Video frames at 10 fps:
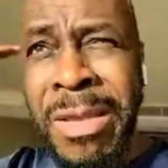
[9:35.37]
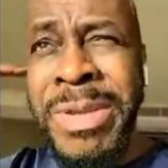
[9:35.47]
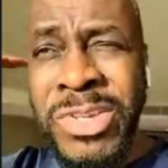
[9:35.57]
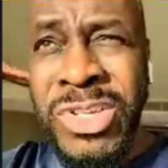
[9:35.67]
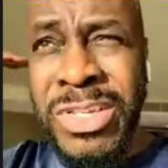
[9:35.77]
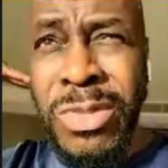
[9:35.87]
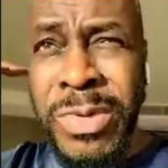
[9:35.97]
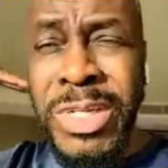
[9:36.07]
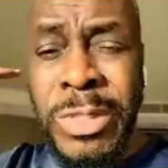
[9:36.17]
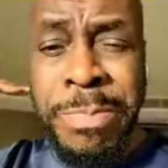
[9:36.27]
images,
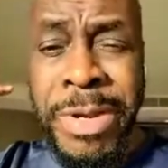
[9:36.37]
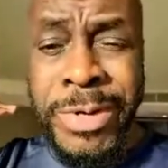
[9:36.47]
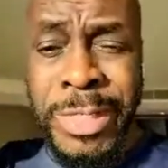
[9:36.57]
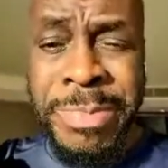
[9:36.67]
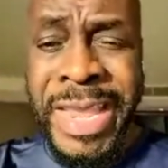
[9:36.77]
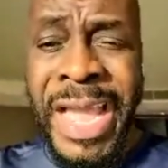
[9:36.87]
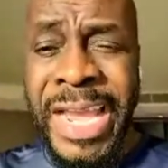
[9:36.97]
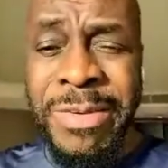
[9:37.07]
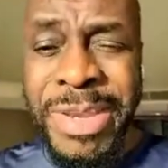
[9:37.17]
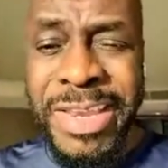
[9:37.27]
three spirits
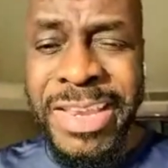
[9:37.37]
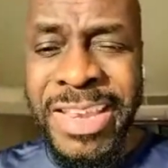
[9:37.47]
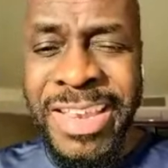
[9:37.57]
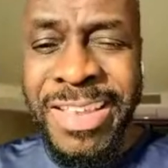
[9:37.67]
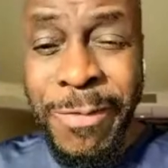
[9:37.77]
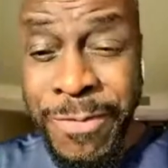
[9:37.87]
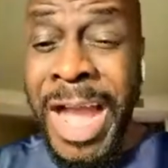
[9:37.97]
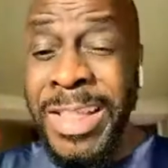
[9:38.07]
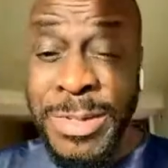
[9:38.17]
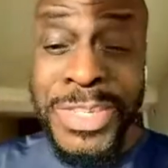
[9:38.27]
behind me:
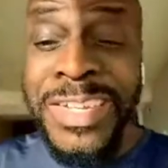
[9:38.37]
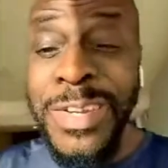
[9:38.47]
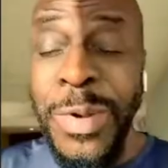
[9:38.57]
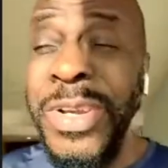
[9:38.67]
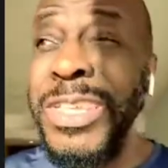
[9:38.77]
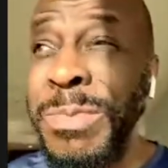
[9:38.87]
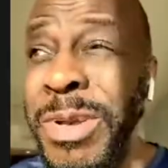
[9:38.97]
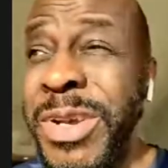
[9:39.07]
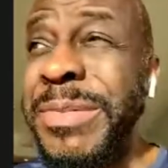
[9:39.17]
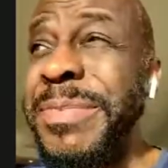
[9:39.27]
Father, Son, Holy
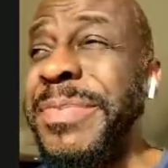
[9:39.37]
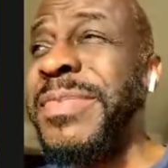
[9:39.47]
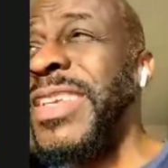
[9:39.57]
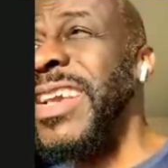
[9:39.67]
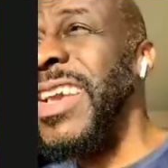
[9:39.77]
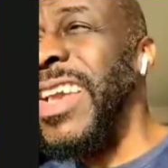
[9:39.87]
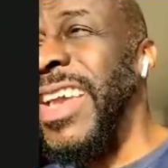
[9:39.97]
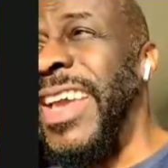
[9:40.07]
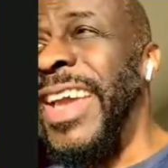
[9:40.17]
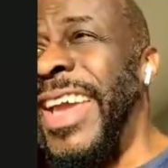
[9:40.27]
Spirit.
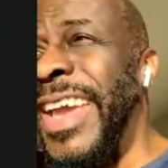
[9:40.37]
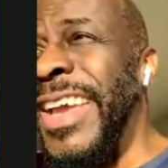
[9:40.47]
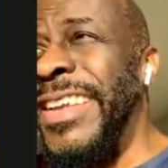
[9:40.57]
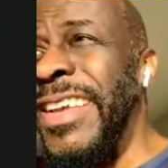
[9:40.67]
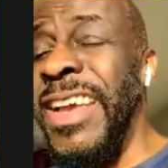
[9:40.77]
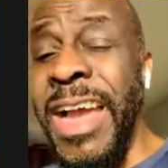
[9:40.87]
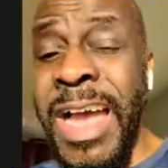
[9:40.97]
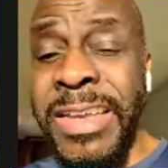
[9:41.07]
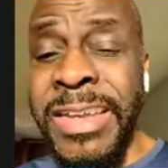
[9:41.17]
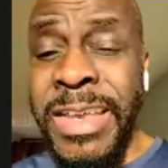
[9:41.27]
And
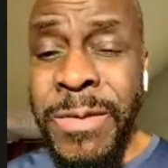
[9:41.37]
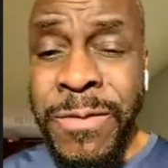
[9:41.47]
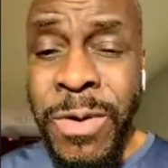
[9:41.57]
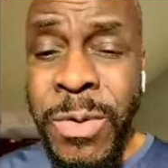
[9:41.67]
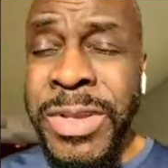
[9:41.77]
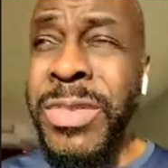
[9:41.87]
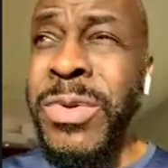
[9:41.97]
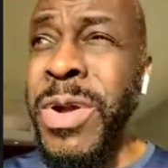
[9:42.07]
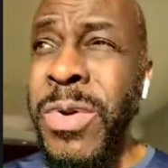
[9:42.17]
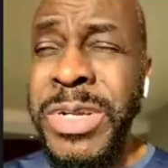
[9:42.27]
God leaned forward
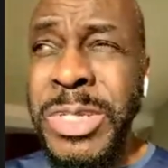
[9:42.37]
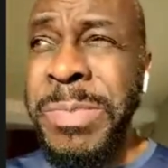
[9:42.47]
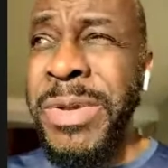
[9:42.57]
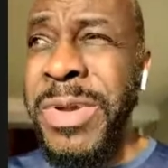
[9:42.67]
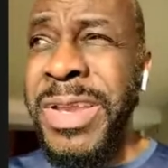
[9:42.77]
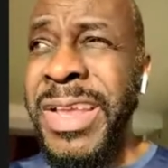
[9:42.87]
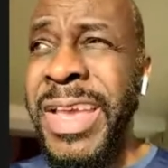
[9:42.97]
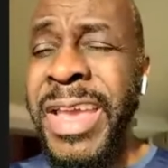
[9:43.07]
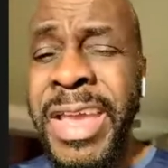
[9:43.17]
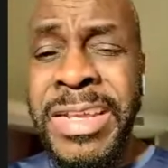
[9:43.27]
through the Holy Spirit
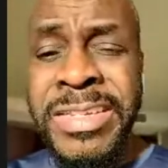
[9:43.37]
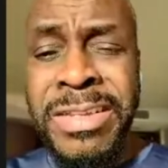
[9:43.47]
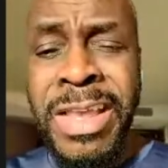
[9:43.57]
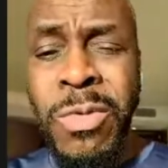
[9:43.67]
and